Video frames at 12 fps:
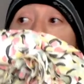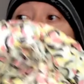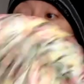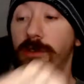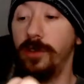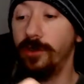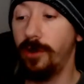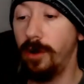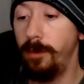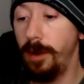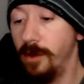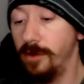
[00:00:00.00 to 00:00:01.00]
was a skirt
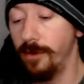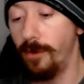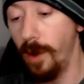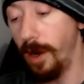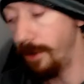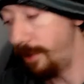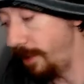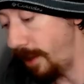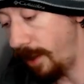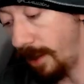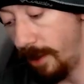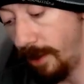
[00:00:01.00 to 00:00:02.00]
because of where the